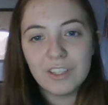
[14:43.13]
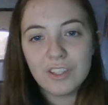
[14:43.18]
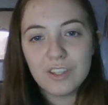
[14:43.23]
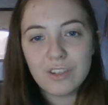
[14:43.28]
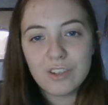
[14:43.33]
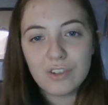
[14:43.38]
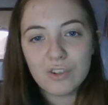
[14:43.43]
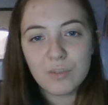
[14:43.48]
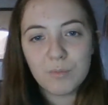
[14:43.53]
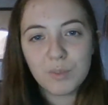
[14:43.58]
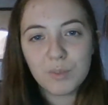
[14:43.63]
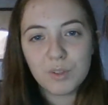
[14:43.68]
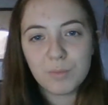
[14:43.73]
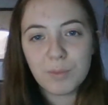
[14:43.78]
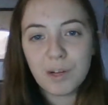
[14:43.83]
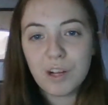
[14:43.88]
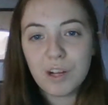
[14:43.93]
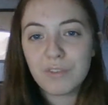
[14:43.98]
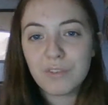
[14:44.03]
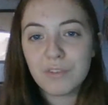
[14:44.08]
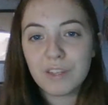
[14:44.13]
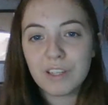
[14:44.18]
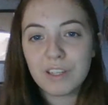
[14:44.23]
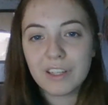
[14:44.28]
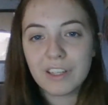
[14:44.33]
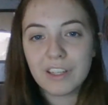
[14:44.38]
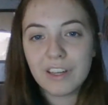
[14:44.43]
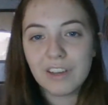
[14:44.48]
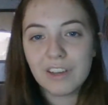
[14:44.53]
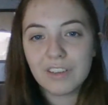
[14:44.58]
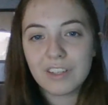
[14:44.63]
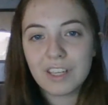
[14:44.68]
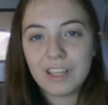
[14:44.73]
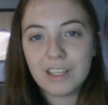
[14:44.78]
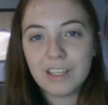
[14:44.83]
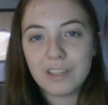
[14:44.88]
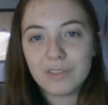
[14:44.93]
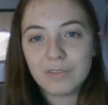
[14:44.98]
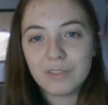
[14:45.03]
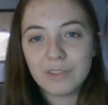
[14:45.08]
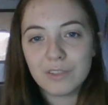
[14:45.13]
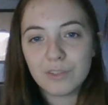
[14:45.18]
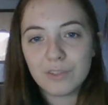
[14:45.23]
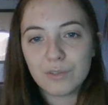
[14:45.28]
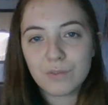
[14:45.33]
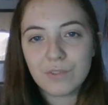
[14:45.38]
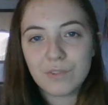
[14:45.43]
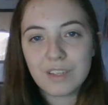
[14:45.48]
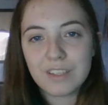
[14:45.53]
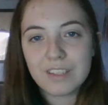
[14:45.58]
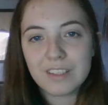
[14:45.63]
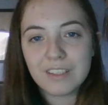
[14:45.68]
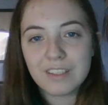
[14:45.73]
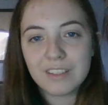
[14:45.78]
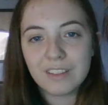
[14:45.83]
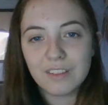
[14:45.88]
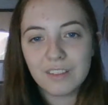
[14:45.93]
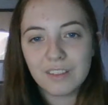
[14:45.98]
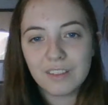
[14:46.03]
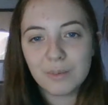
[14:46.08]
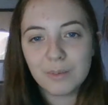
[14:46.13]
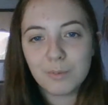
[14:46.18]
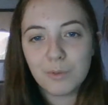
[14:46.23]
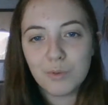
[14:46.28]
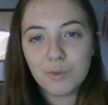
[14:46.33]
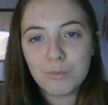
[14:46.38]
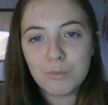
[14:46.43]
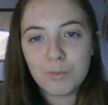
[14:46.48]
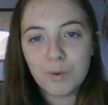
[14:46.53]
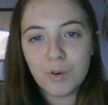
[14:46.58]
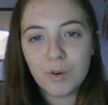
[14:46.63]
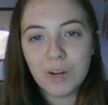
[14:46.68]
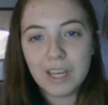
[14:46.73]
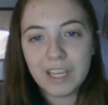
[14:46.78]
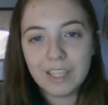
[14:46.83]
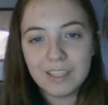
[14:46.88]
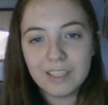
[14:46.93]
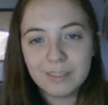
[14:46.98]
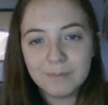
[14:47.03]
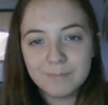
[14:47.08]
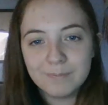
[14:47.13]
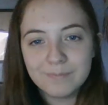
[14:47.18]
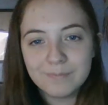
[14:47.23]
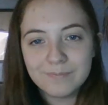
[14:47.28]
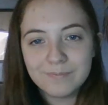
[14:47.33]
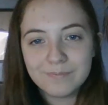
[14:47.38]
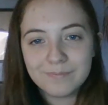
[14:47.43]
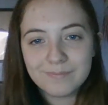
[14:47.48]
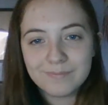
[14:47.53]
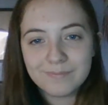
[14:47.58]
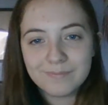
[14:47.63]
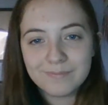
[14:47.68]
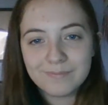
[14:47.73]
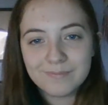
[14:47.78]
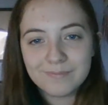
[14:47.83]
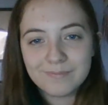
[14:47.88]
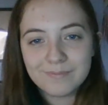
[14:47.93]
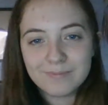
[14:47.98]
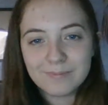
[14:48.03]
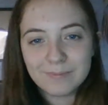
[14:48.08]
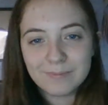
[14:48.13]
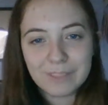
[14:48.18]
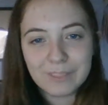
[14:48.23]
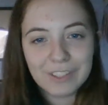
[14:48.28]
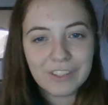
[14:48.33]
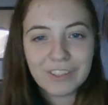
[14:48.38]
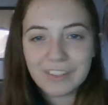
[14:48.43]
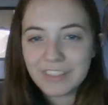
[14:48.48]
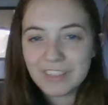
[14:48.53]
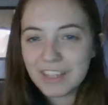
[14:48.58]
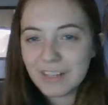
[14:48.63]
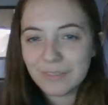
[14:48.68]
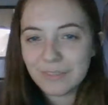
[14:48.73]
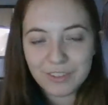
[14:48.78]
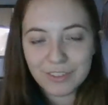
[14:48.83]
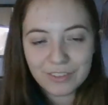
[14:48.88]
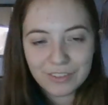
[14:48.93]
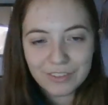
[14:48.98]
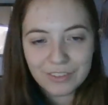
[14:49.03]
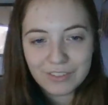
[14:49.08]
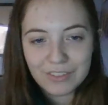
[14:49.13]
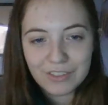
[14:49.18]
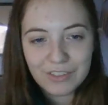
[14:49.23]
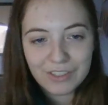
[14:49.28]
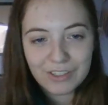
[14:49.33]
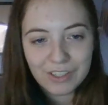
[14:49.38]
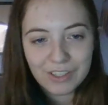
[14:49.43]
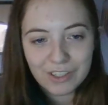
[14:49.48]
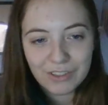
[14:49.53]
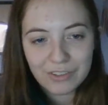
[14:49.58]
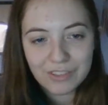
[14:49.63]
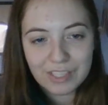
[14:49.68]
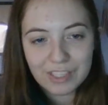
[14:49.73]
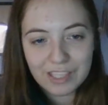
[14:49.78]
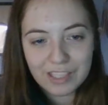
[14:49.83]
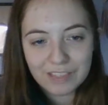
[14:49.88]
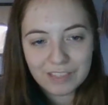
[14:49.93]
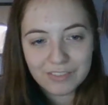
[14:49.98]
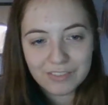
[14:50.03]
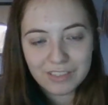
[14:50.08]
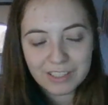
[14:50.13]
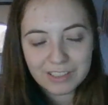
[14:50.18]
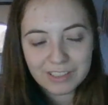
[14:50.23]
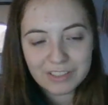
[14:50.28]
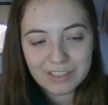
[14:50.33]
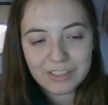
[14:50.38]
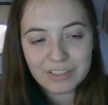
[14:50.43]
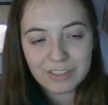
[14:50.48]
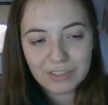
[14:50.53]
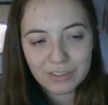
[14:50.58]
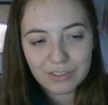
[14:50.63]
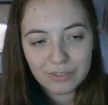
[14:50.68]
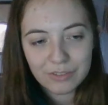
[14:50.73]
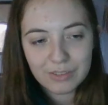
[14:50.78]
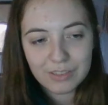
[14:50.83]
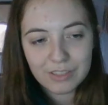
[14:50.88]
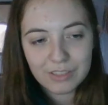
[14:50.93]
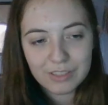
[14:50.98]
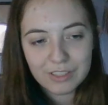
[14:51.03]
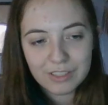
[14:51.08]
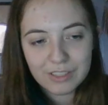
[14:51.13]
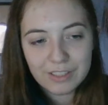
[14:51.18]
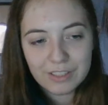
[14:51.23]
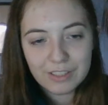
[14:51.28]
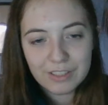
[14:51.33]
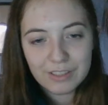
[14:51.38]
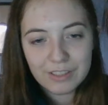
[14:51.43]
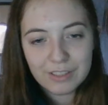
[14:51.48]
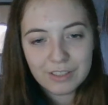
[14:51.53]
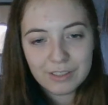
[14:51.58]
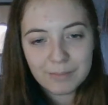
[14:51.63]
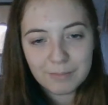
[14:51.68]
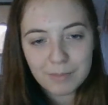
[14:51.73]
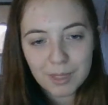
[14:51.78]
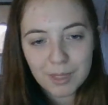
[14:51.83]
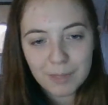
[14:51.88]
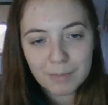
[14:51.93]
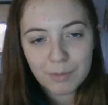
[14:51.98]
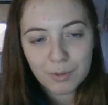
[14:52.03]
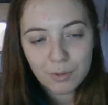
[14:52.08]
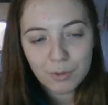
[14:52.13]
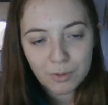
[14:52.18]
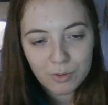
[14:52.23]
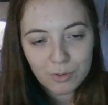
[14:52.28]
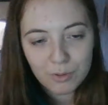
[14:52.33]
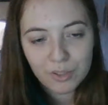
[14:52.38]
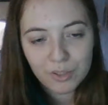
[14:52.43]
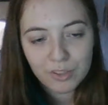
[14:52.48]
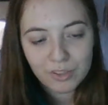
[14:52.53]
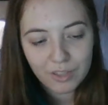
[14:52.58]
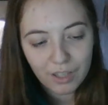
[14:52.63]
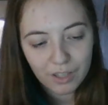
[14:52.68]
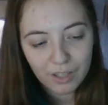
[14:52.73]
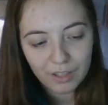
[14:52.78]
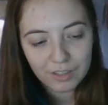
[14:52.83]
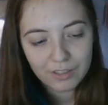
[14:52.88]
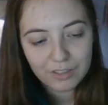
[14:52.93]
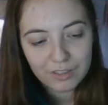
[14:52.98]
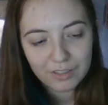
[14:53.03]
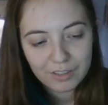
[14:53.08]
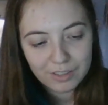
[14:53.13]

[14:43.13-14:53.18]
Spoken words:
Sean was perfectly okay for threatening this small boy. Because that was not an okay thing to do. My poor son.